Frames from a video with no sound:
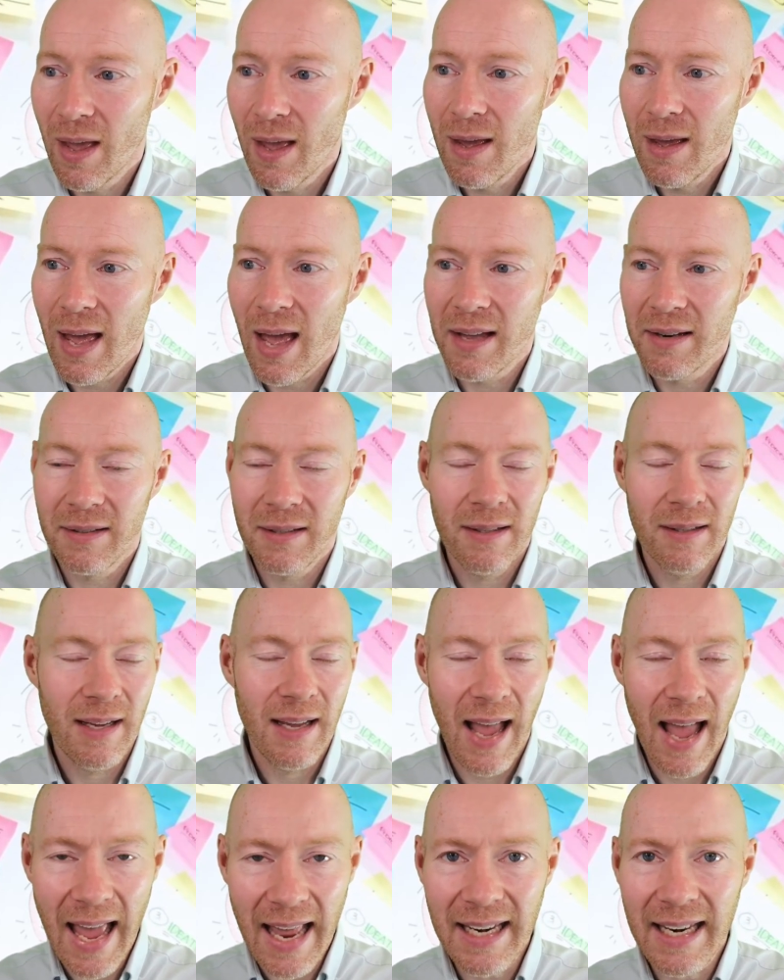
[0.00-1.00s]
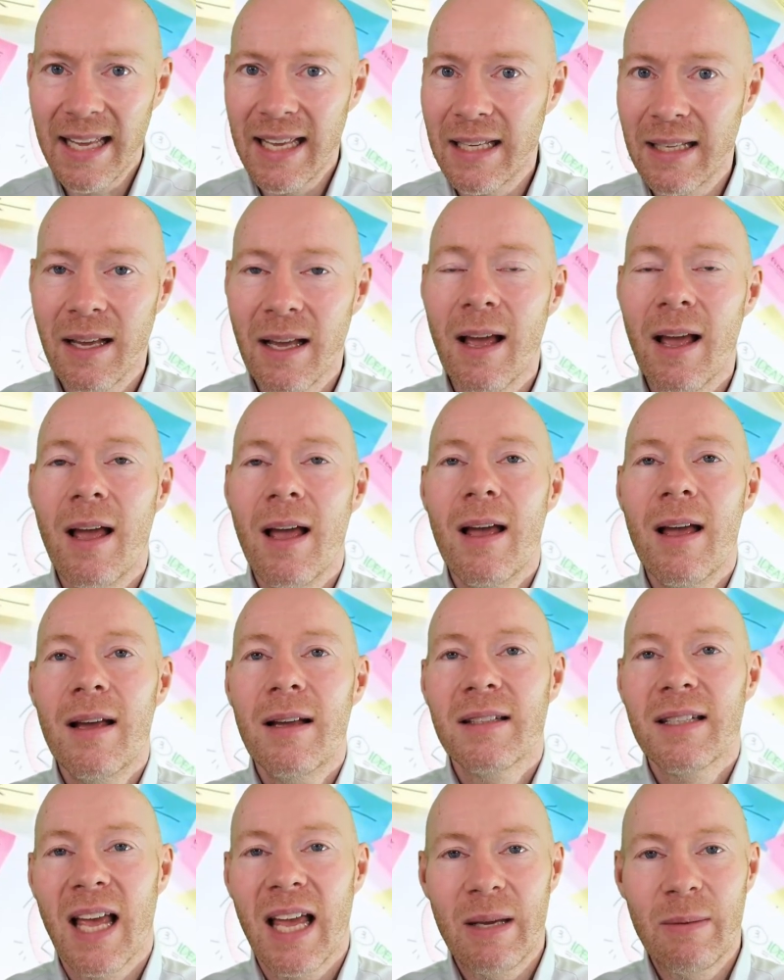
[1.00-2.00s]
And any
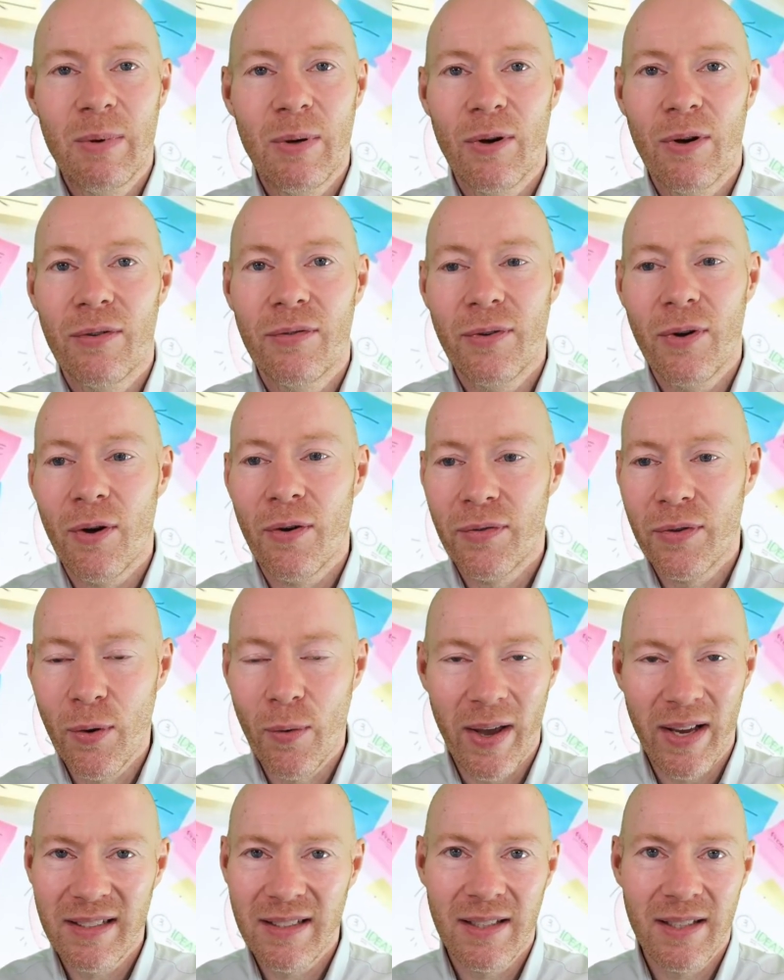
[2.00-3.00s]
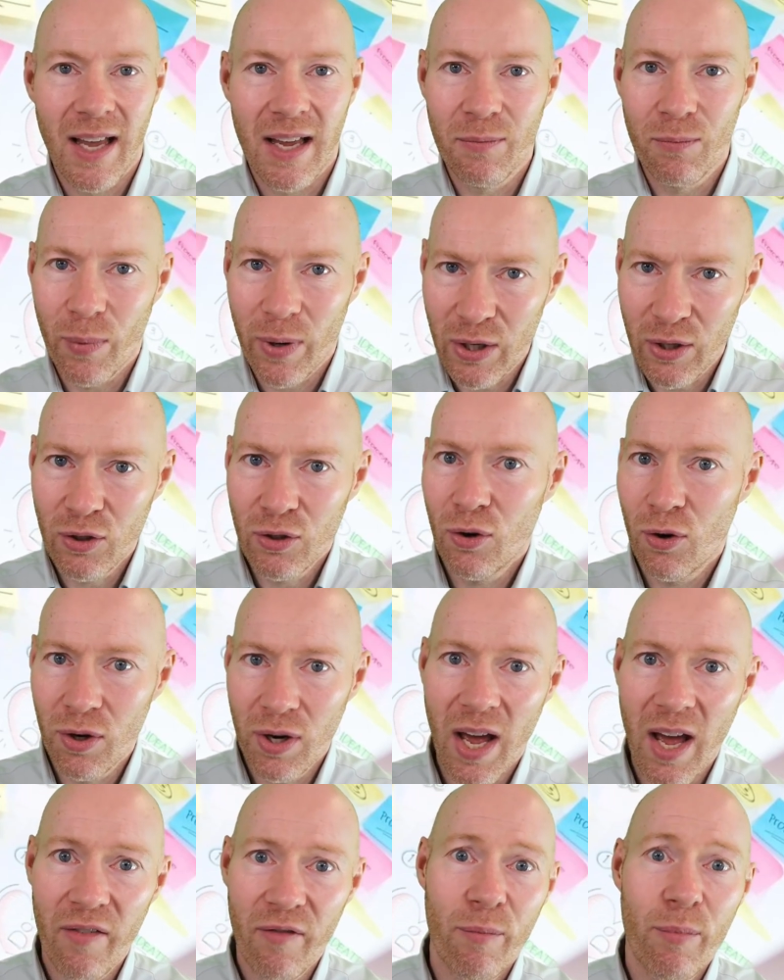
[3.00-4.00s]
type of UX design, we should
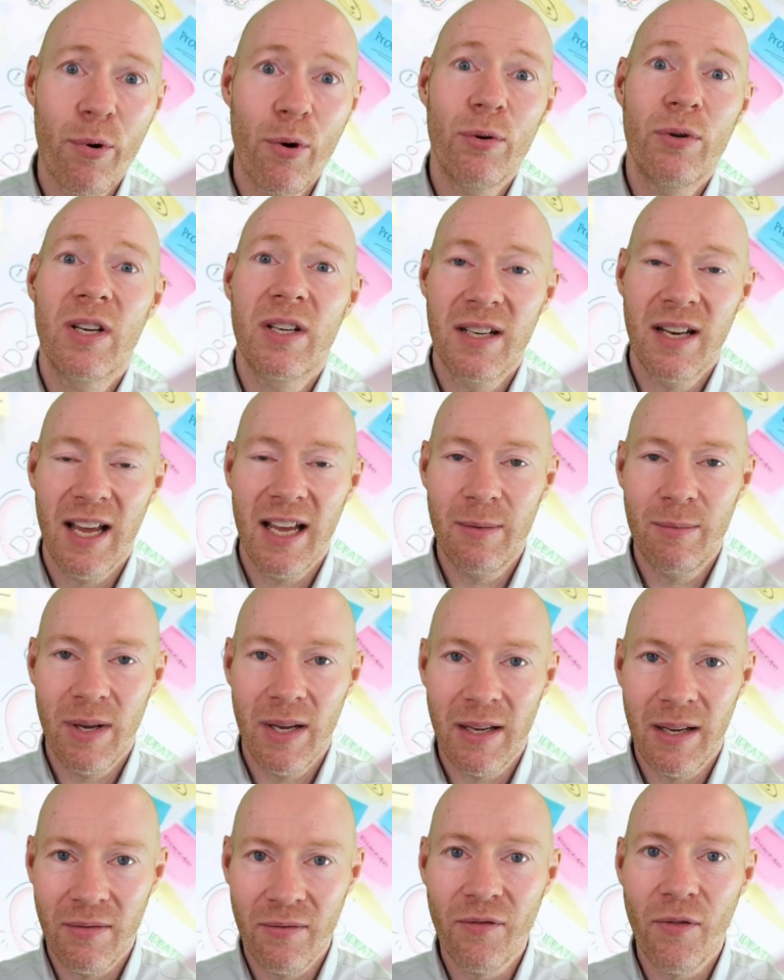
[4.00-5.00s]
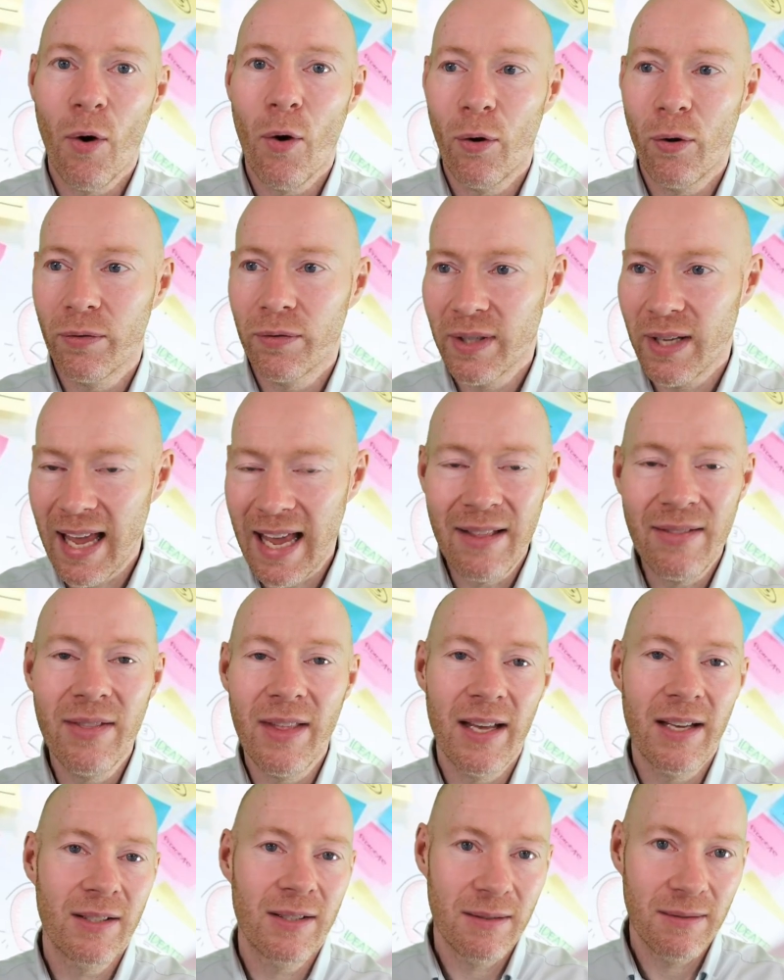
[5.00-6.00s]
have prototyping involved in
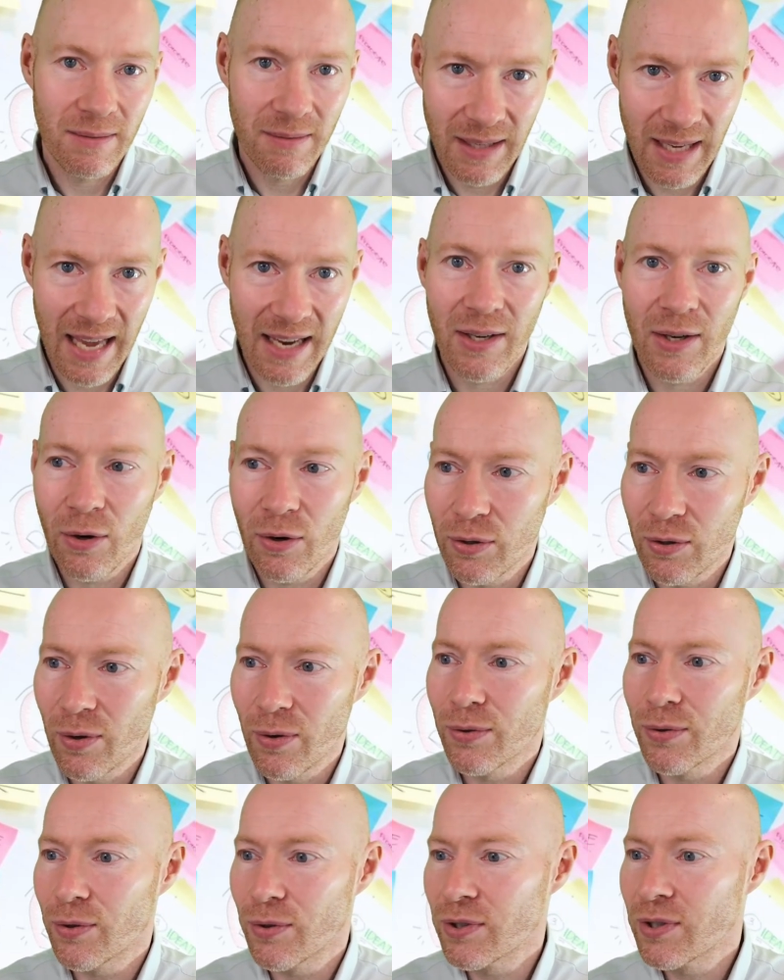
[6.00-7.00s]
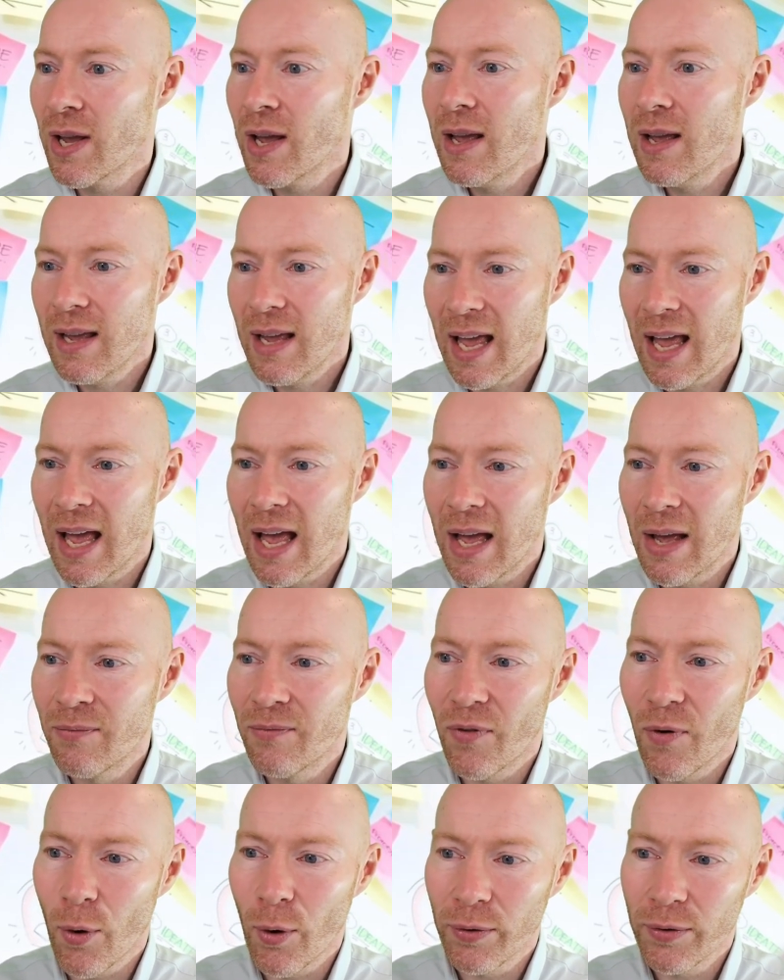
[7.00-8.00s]
this, getting our users
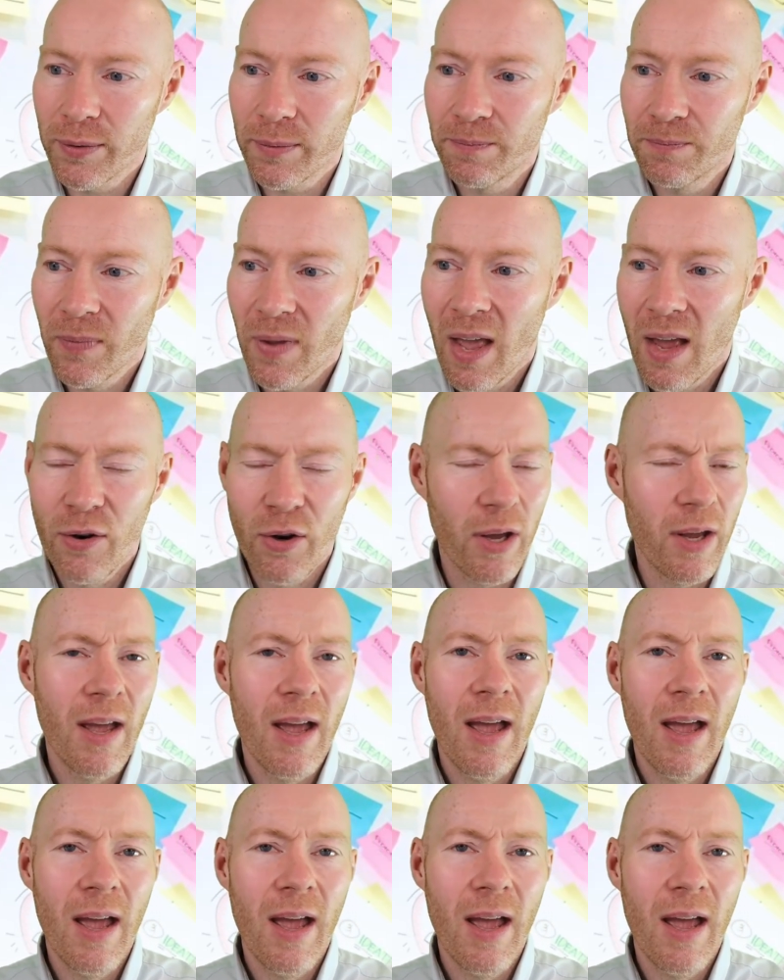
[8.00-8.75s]
involved. Now,